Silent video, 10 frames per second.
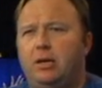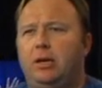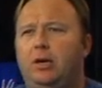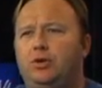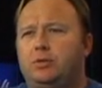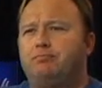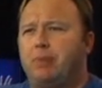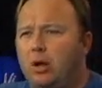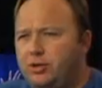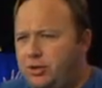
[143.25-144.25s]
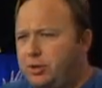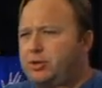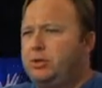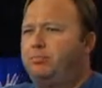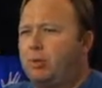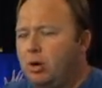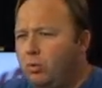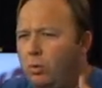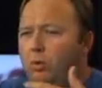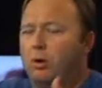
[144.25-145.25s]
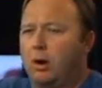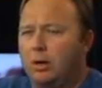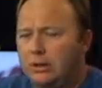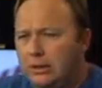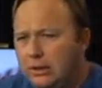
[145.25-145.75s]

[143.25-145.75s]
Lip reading: it just bolsters the pro-war